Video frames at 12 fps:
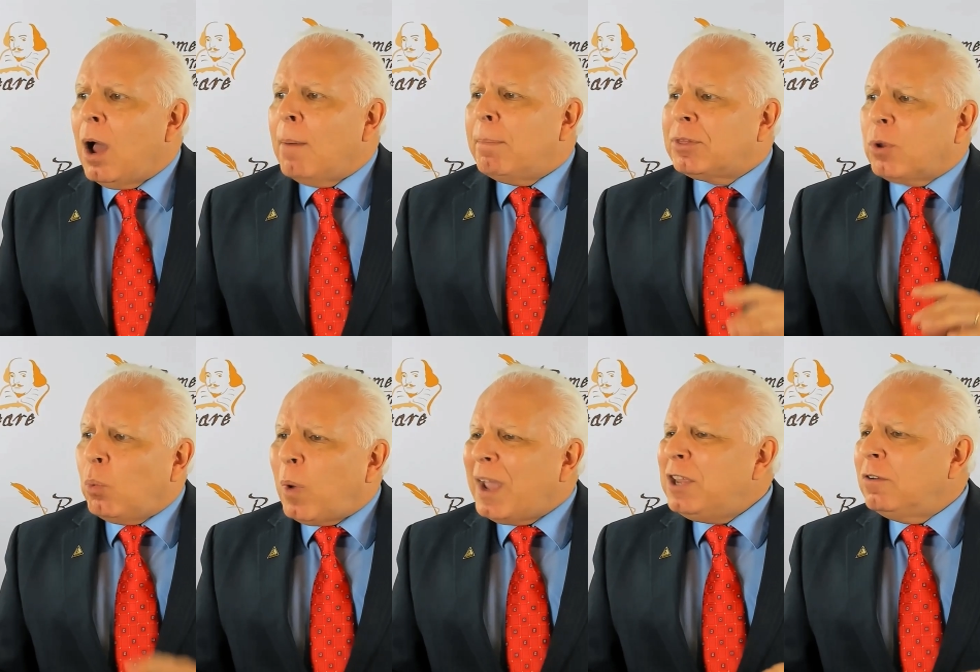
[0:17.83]
But the
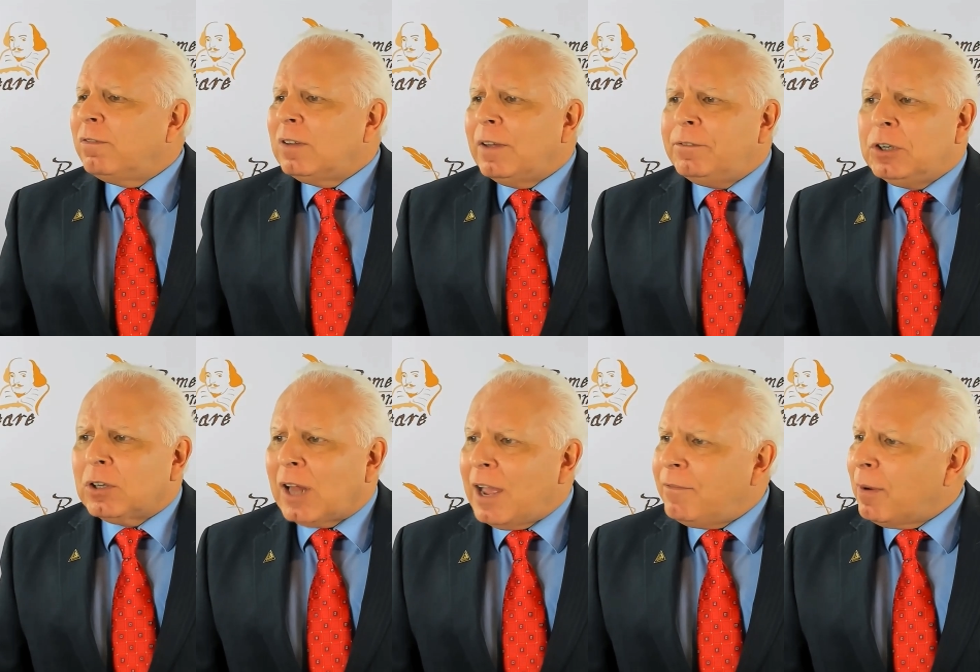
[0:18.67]
way you've lived your
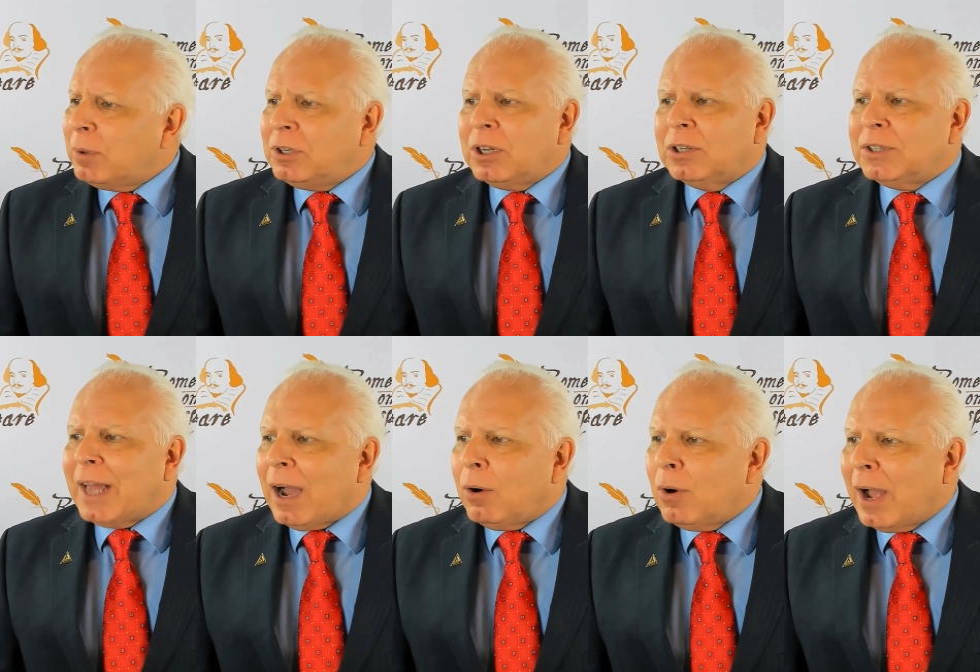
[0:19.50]
life up until
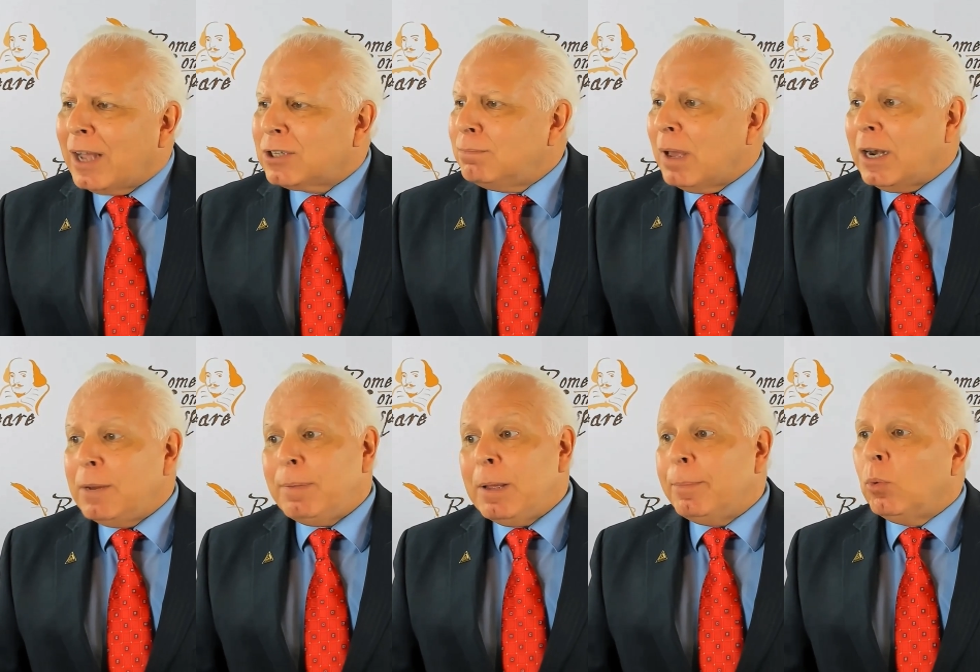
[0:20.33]
now has many
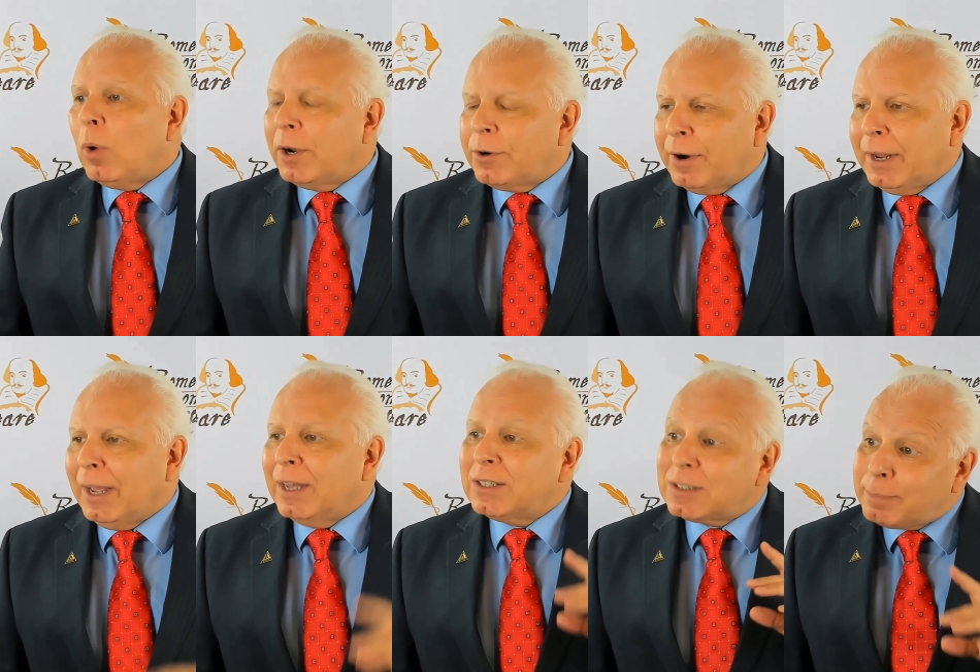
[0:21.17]
people wondering,
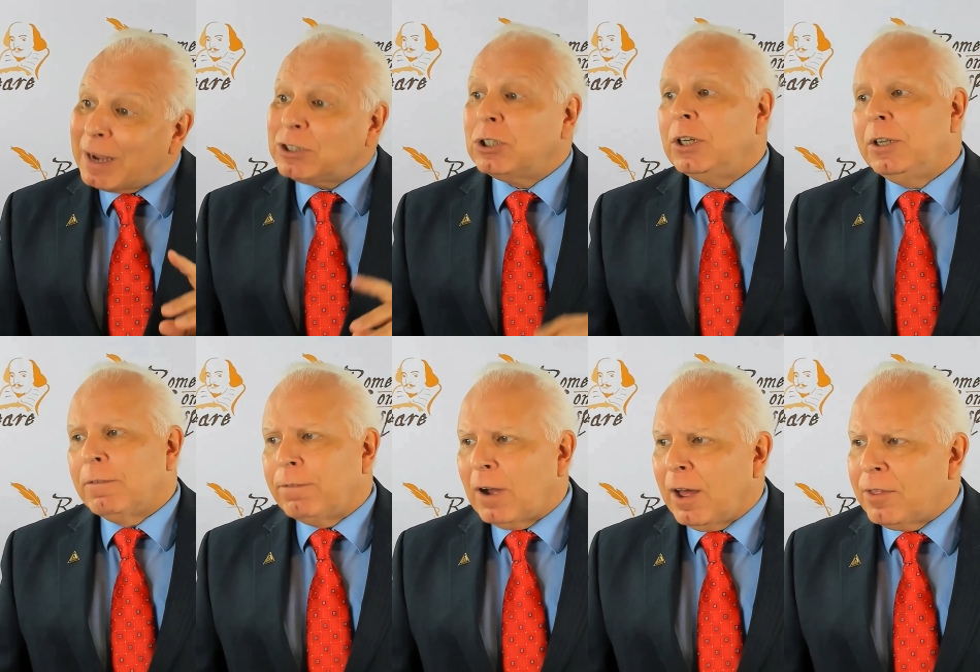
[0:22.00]
especially your
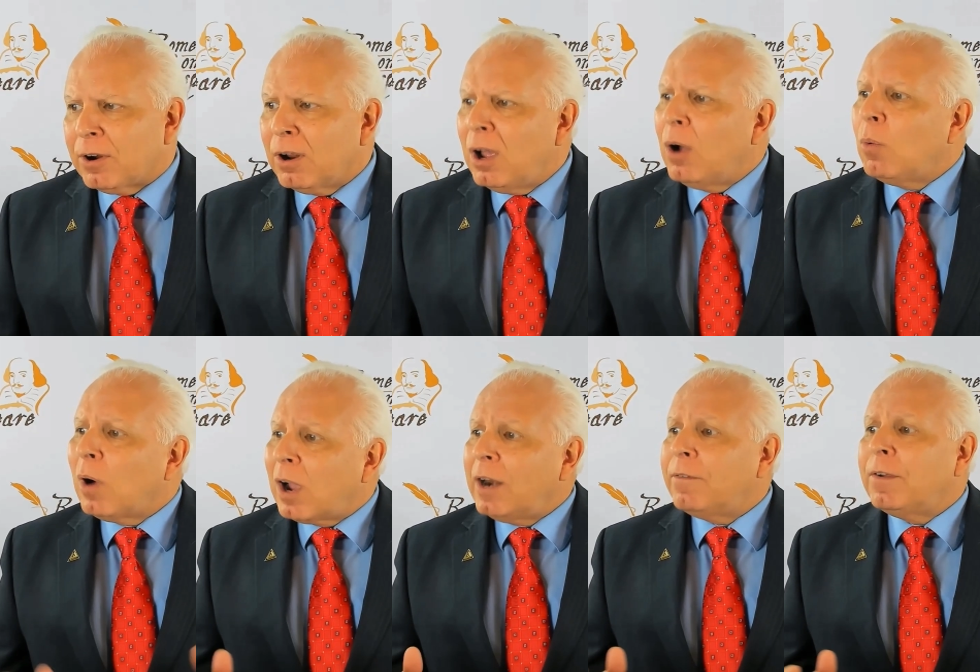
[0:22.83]
father, what
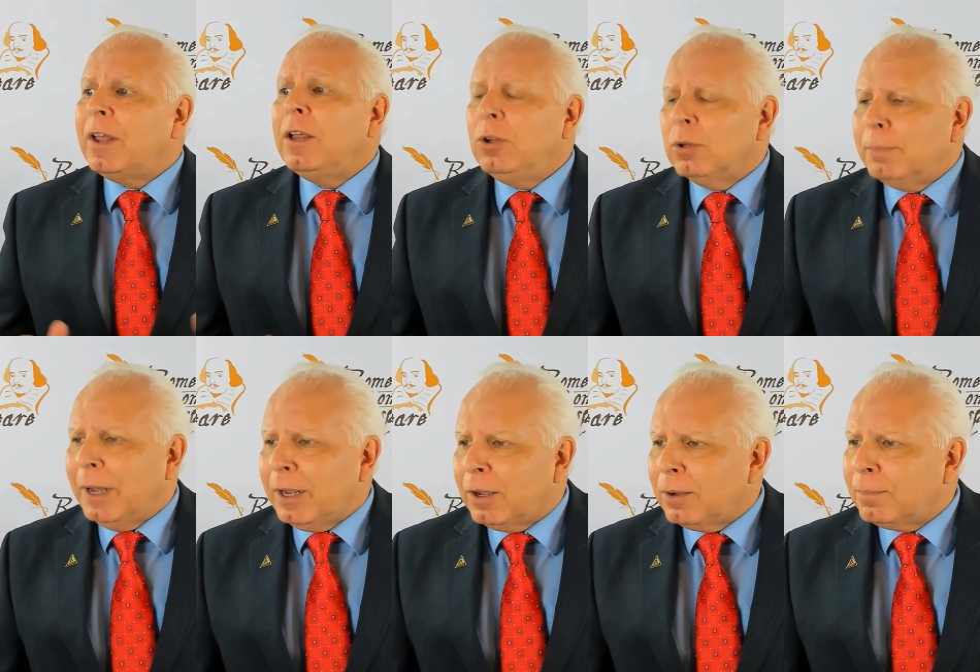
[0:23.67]
kind of king you'll
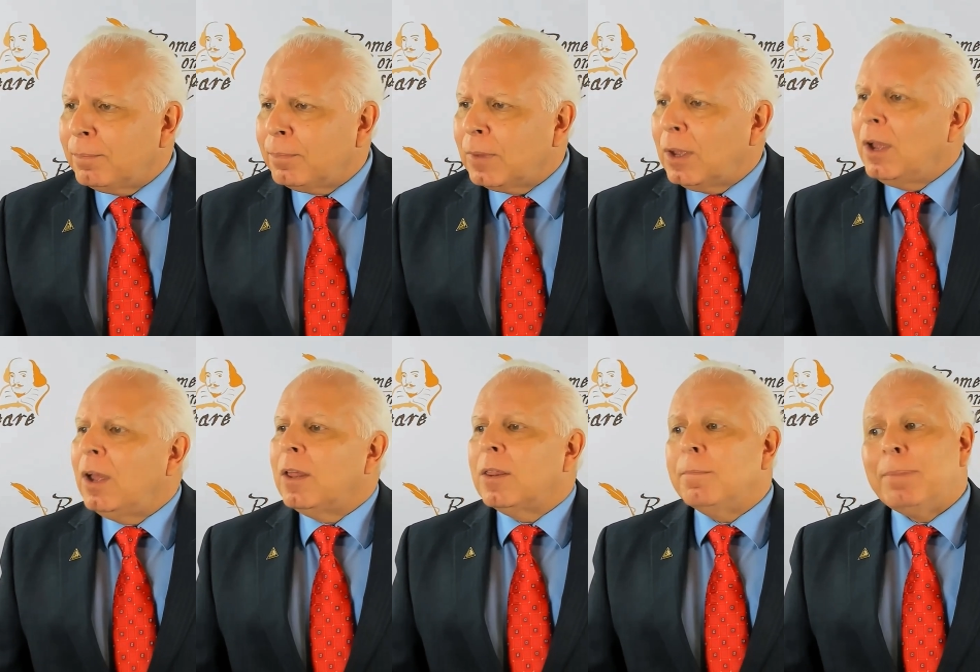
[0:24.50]
make.
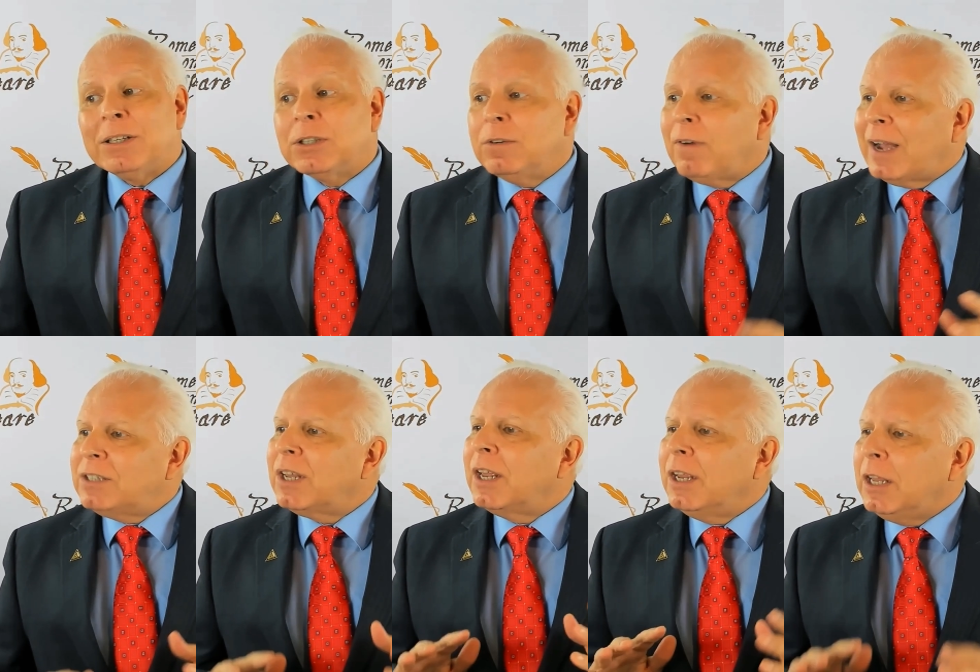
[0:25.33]
The best advice
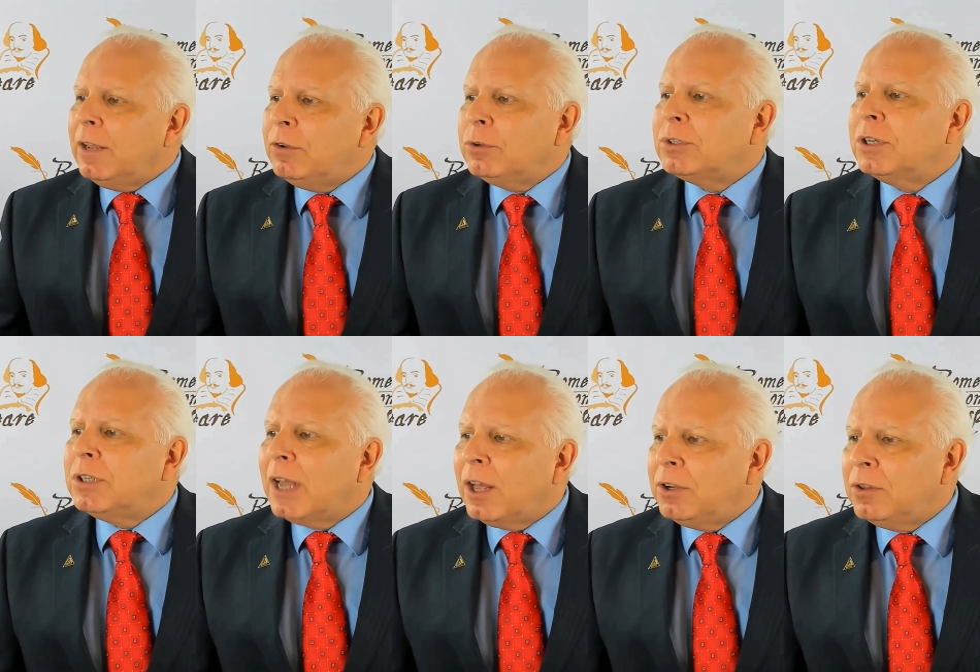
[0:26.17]
I can give you is to
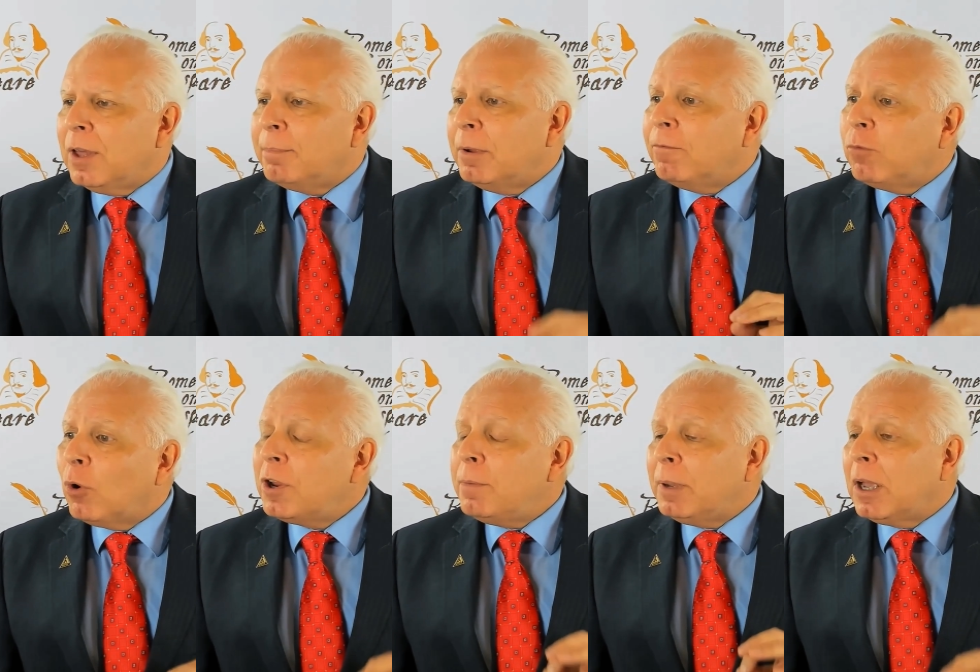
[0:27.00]
tell you that
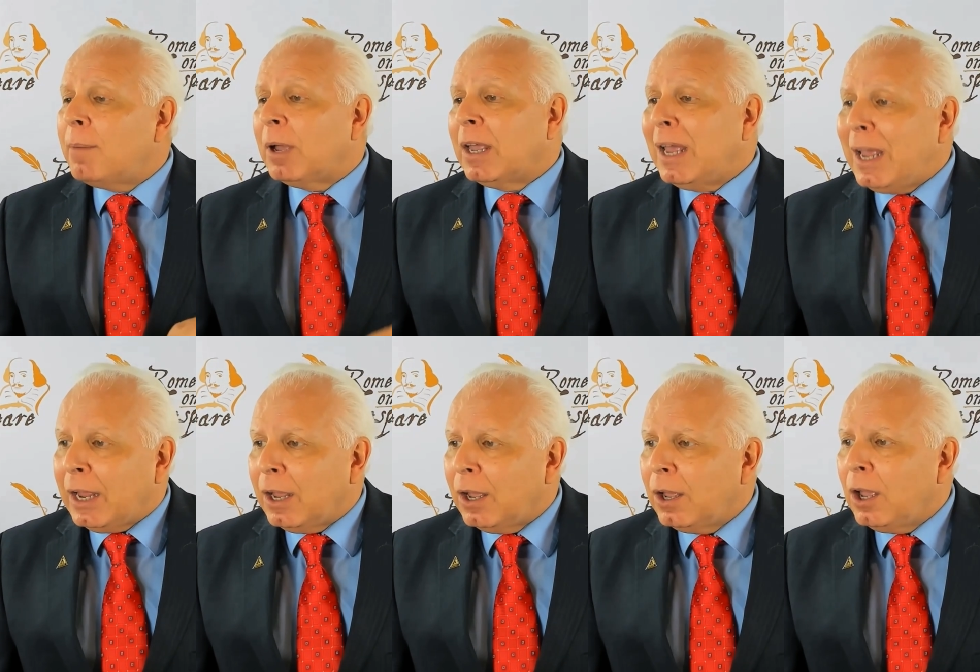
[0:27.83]
before you become a
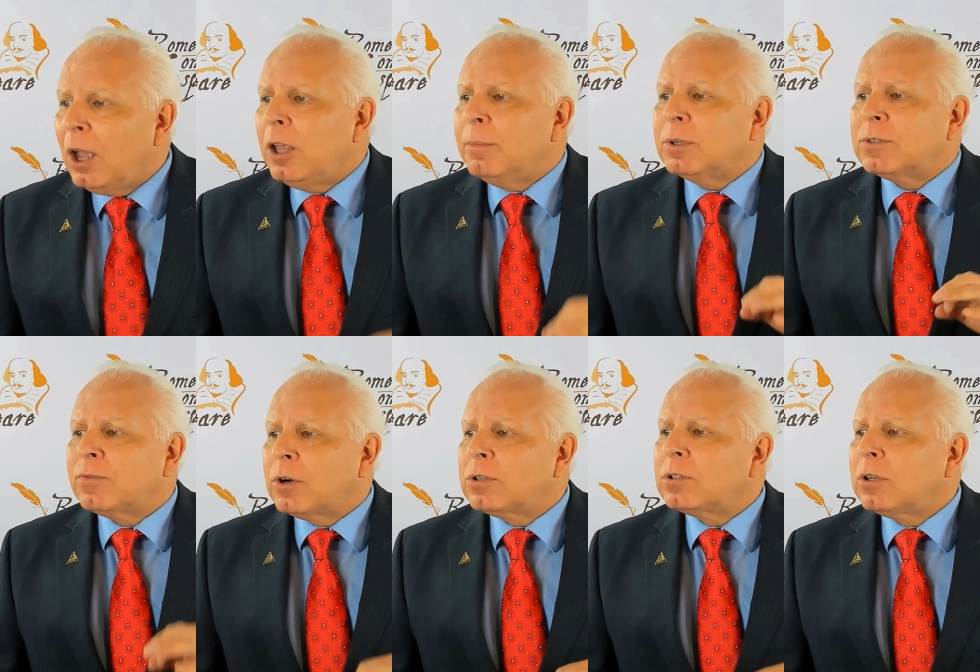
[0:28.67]
king, you must
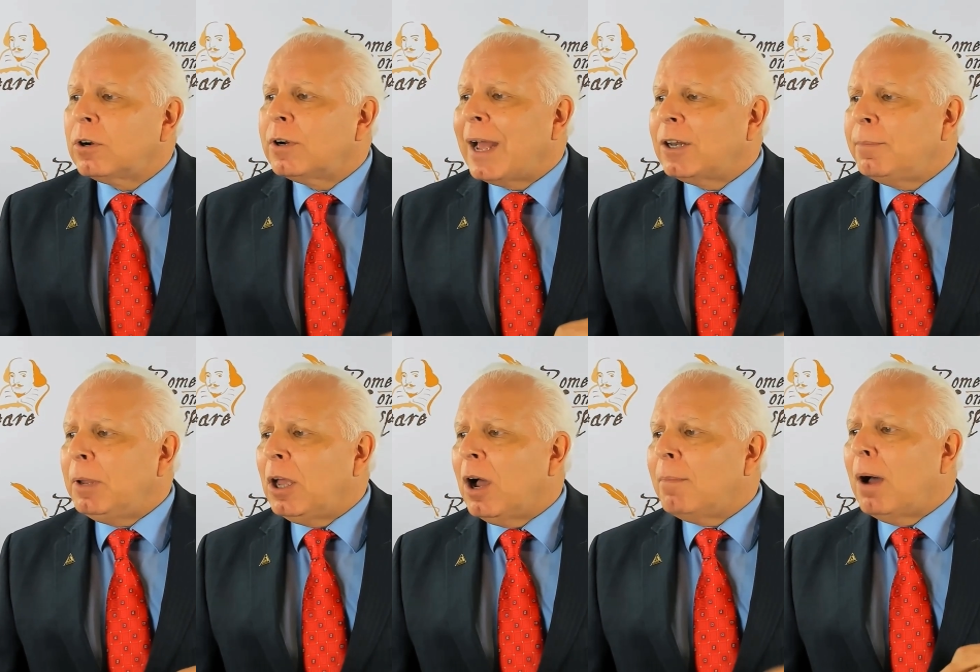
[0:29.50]
first learn how to
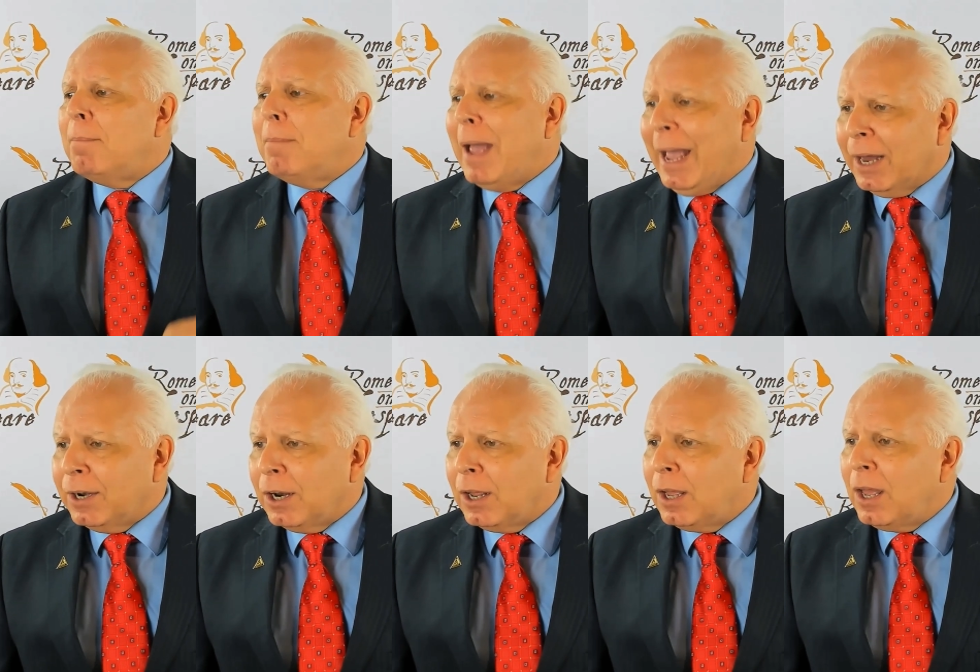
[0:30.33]
become a man.